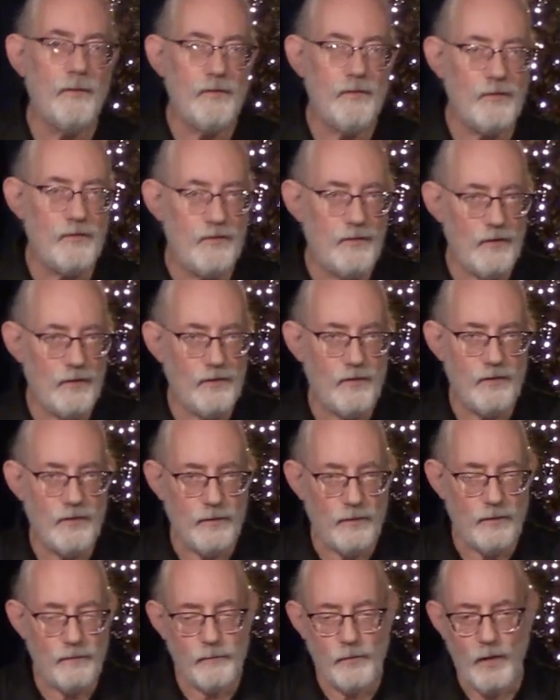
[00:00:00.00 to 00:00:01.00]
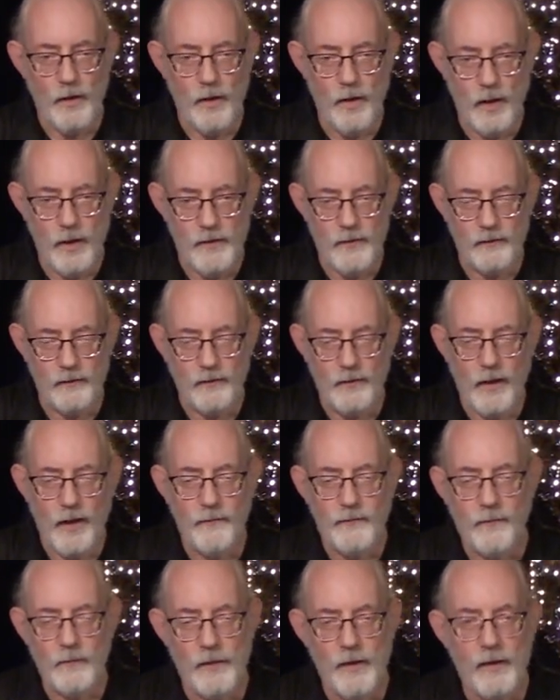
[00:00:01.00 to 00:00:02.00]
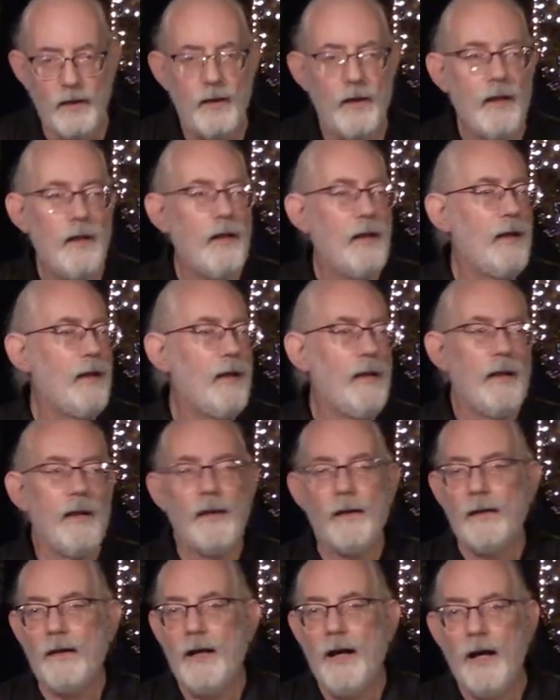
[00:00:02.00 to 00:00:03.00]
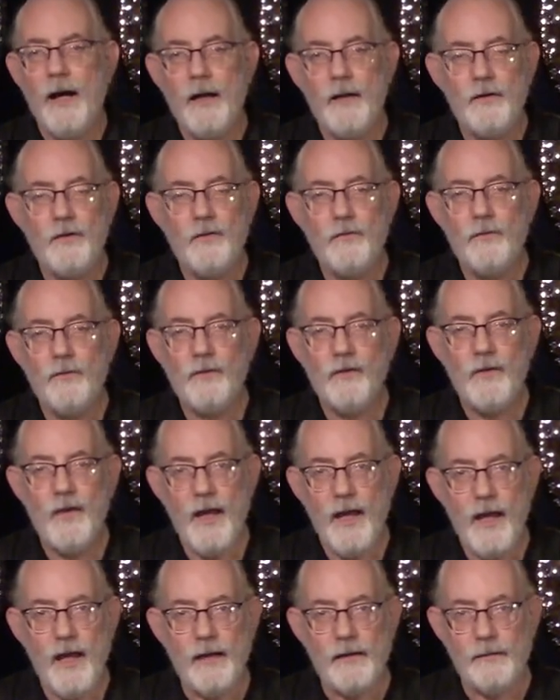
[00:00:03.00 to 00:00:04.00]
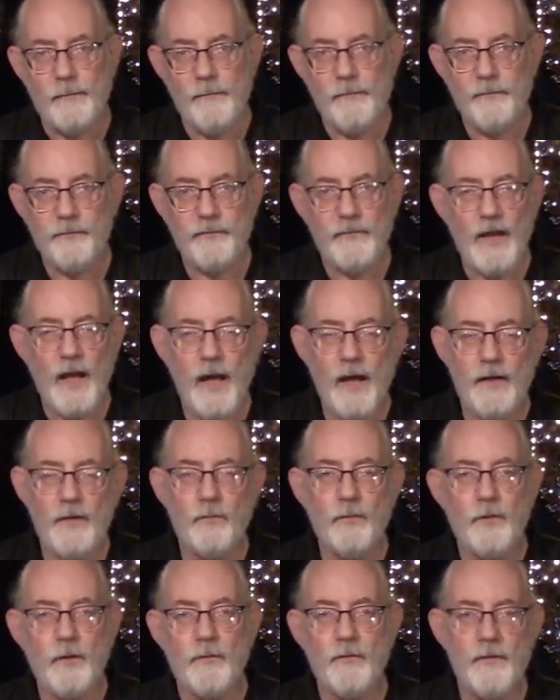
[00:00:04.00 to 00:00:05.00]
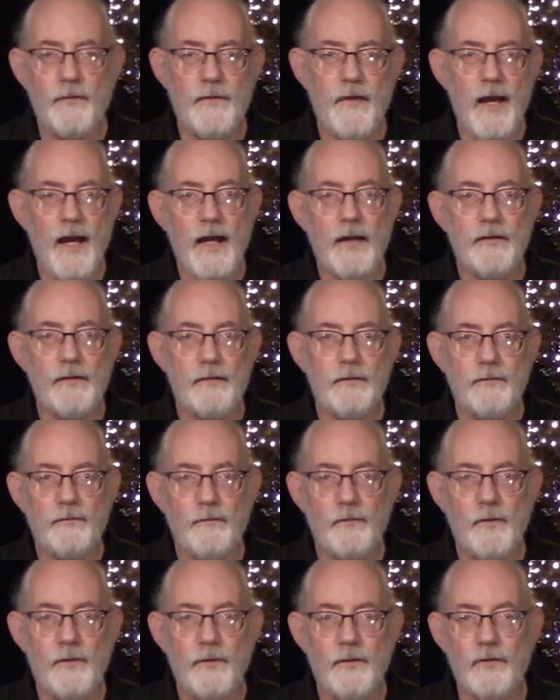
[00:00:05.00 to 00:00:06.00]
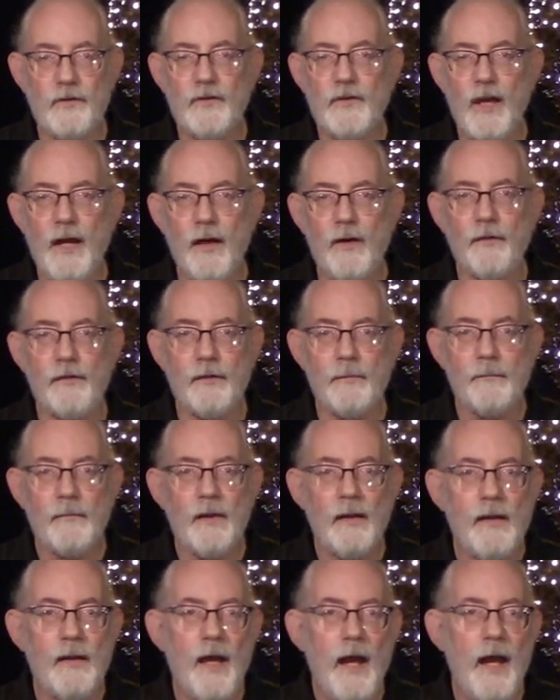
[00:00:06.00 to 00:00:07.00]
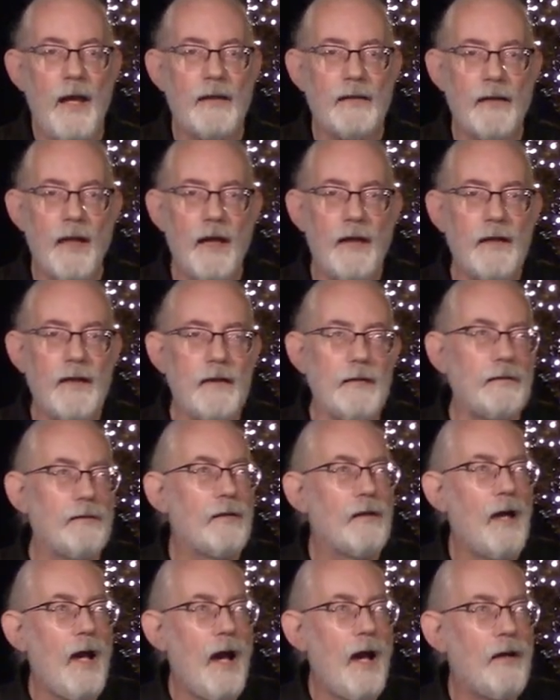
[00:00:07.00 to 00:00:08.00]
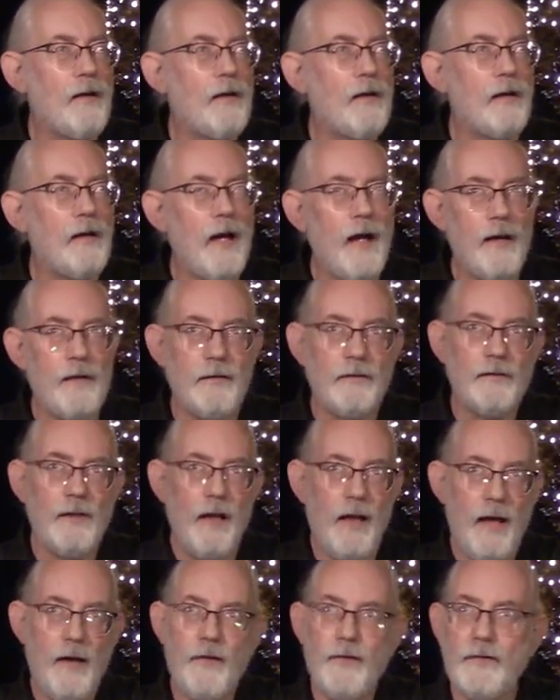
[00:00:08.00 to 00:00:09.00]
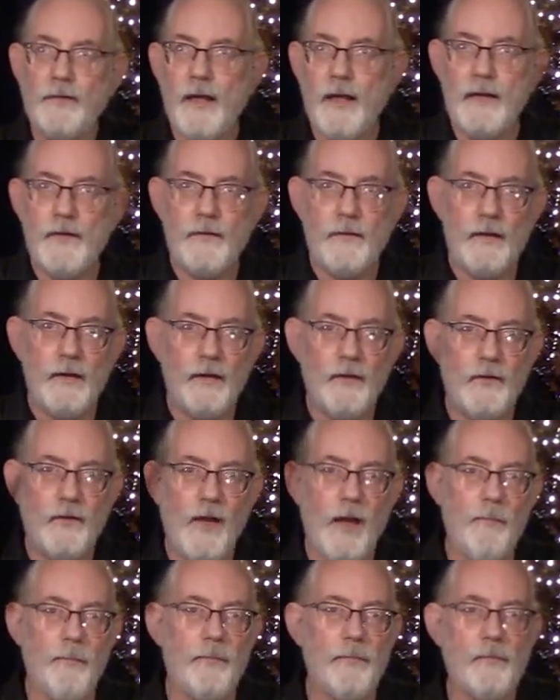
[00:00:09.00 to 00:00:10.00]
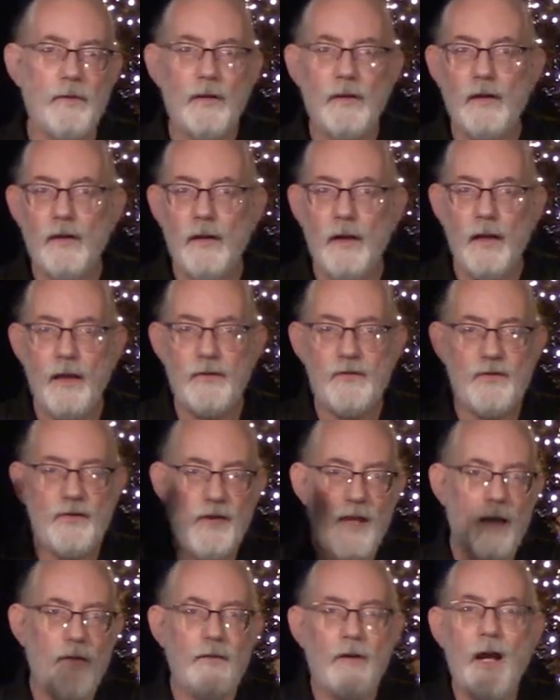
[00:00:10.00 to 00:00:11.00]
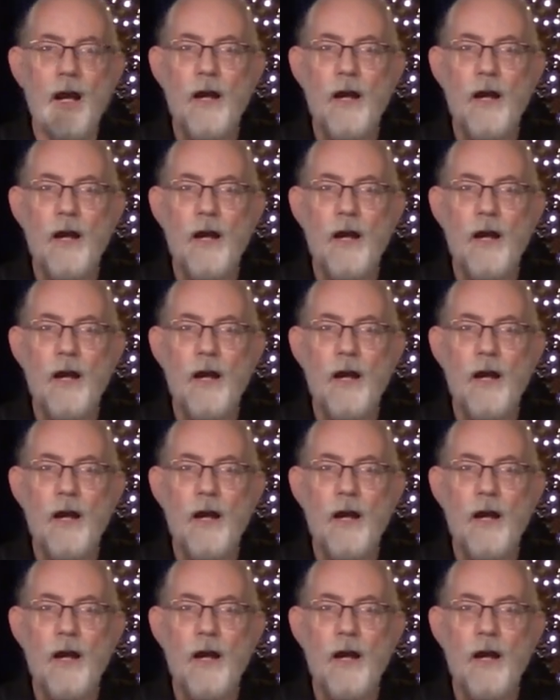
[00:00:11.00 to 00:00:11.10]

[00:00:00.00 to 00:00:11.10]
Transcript: which is just your audio software. How to use that, how to work with that with your sound. And lighting, how to how to how to light things up and sound,